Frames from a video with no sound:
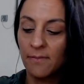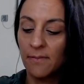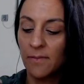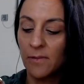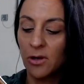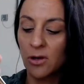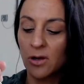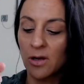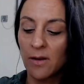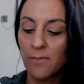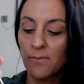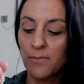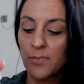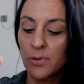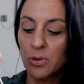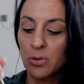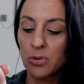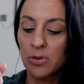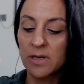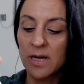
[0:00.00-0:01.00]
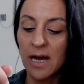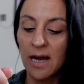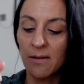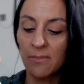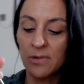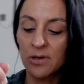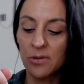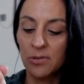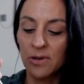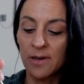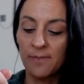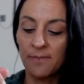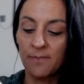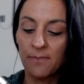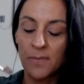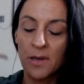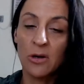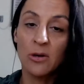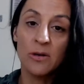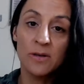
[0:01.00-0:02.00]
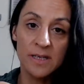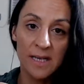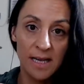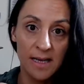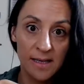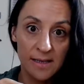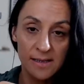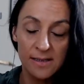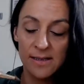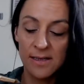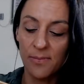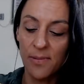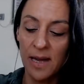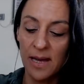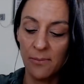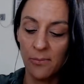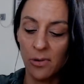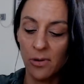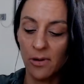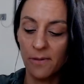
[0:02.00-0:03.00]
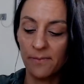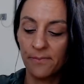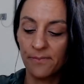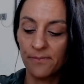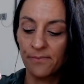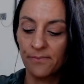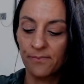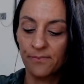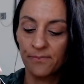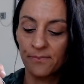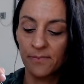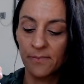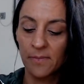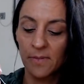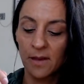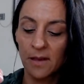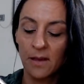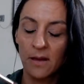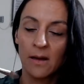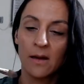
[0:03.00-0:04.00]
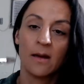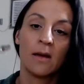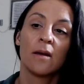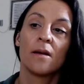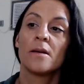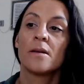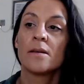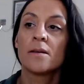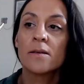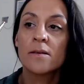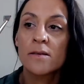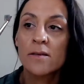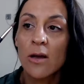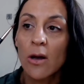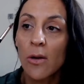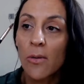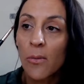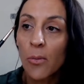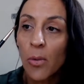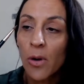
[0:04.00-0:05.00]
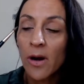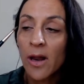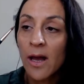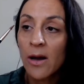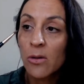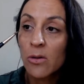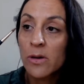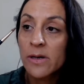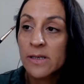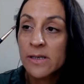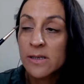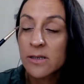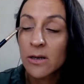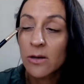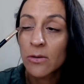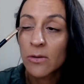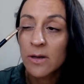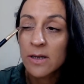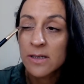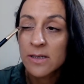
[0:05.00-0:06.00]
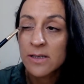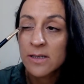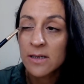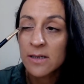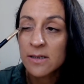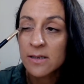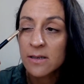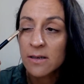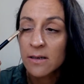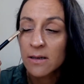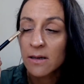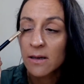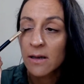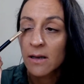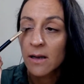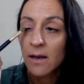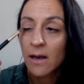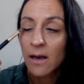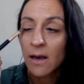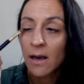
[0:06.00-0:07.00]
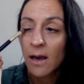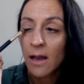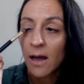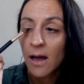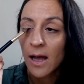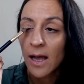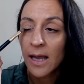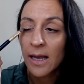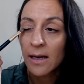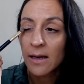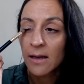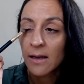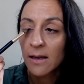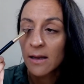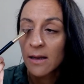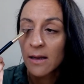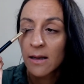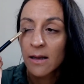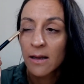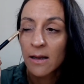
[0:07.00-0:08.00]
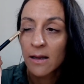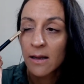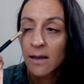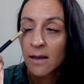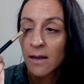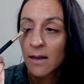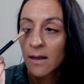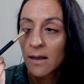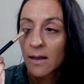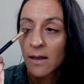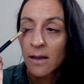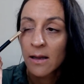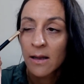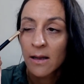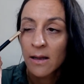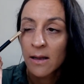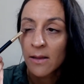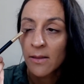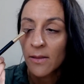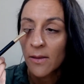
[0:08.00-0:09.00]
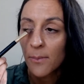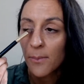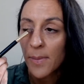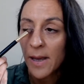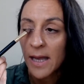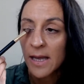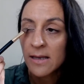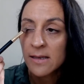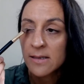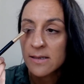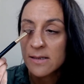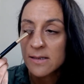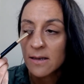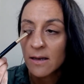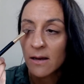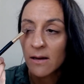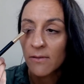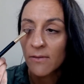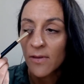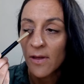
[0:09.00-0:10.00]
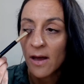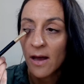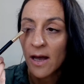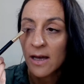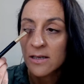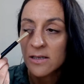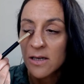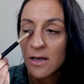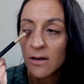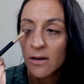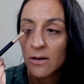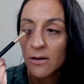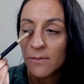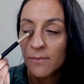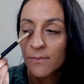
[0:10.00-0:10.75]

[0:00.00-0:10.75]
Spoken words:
you can build up to it because it is a paint pot. So what I always do is just line the base of the eyeshadow,